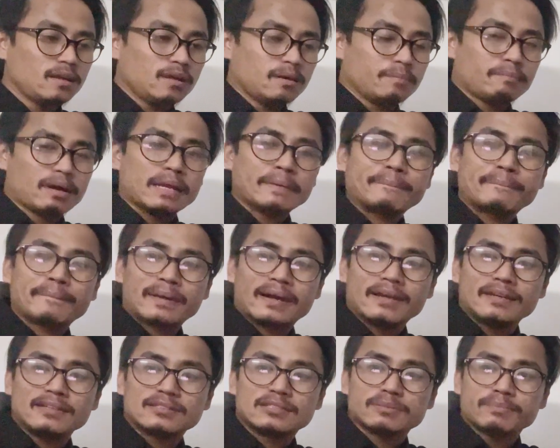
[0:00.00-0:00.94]
my
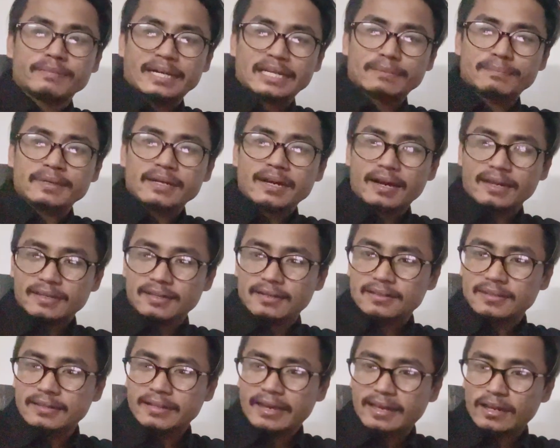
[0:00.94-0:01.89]
price might be higher
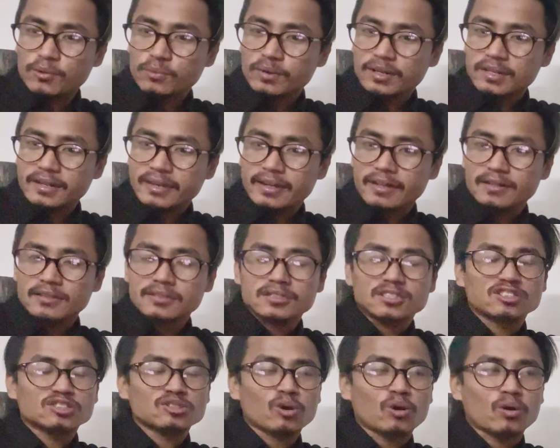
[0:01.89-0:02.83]
than anyone
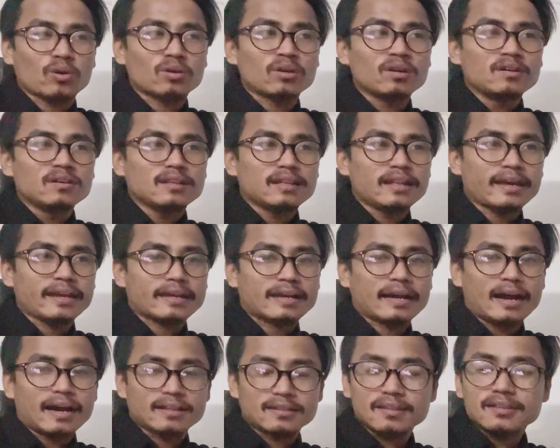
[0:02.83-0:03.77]
else or like
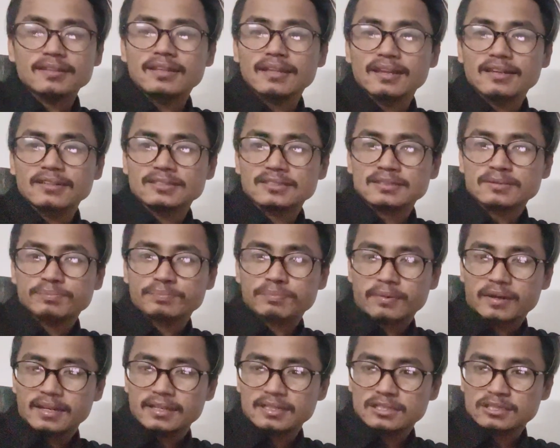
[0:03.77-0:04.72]
other dealer
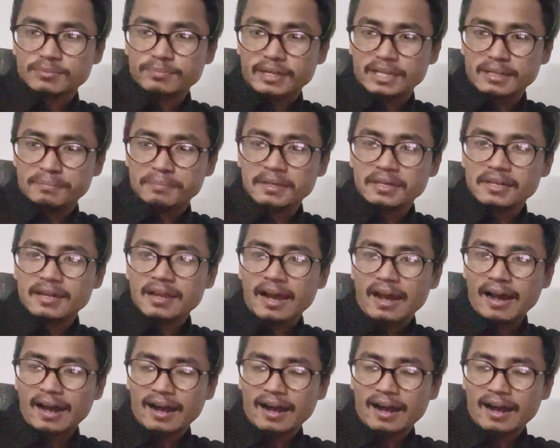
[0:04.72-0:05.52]
price might be